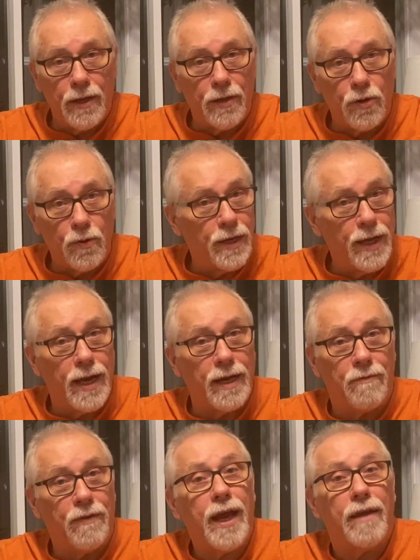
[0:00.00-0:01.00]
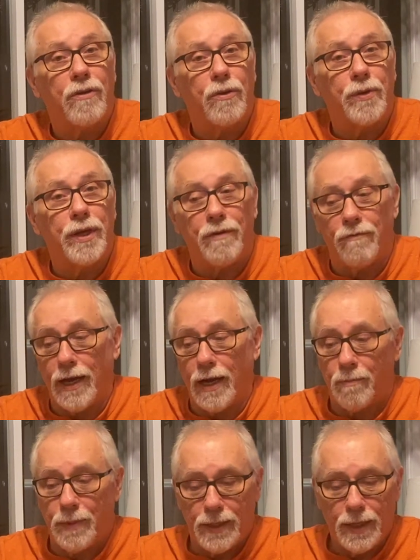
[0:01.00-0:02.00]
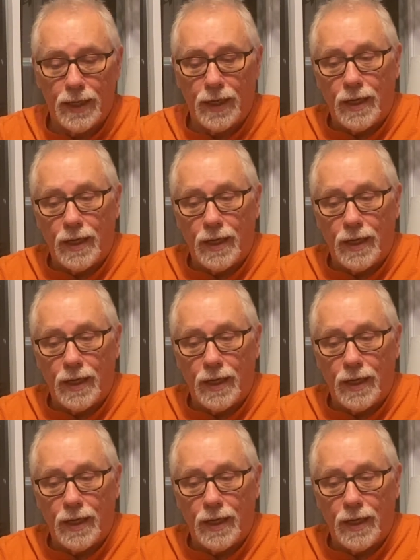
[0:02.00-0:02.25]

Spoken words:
into a 95 degree environment.